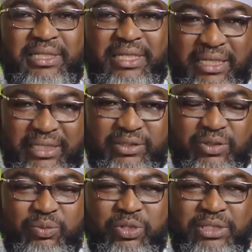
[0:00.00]
killing
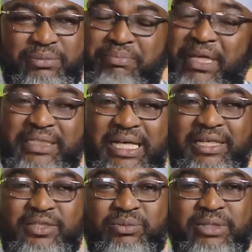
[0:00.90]
somebody
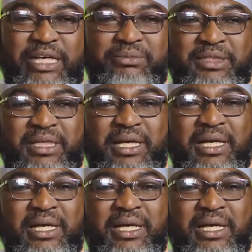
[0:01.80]
mentally sometimes,